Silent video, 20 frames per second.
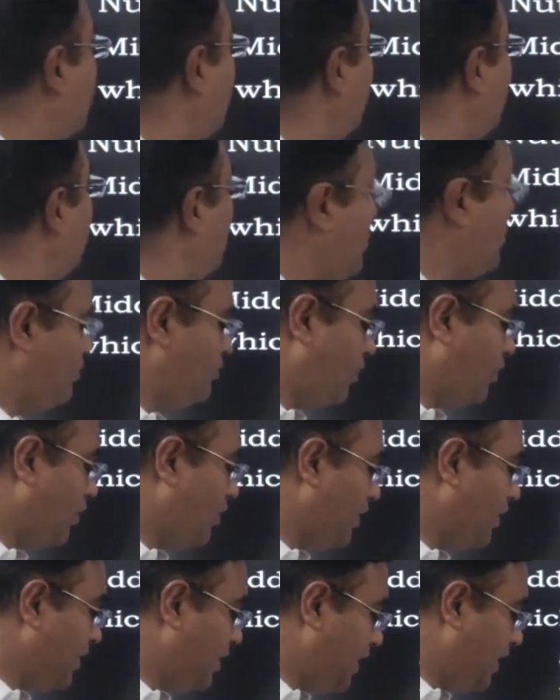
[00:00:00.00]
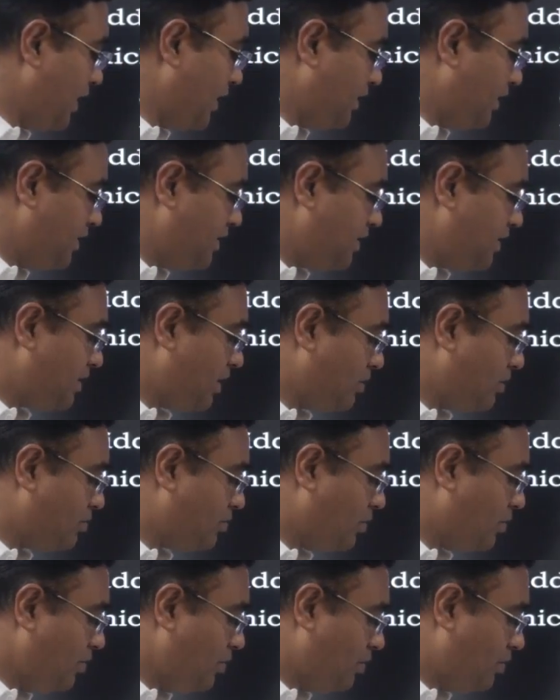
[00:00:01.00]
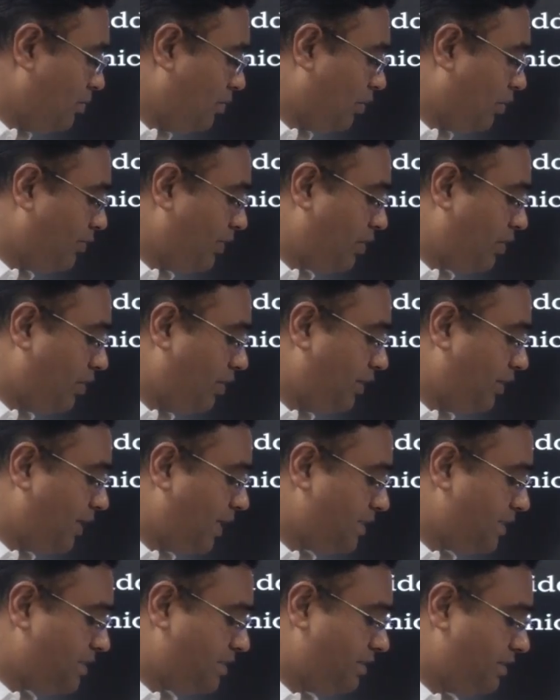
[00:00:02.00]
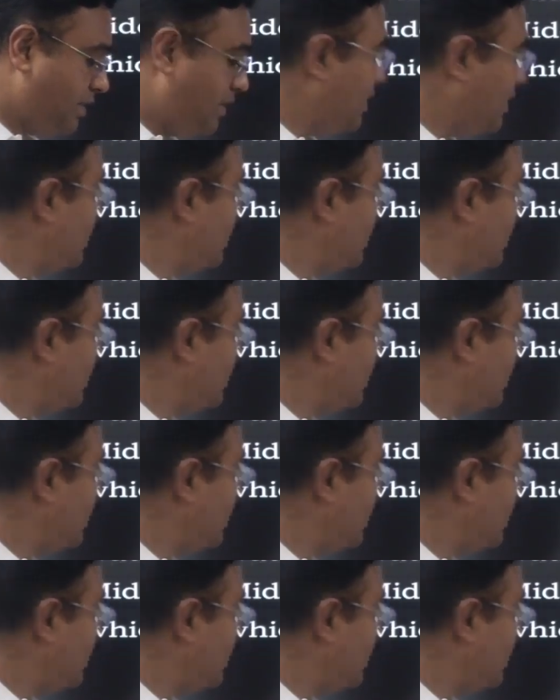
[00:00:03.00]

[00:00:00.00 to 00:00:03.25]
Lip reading: the following year? This is also what we call it as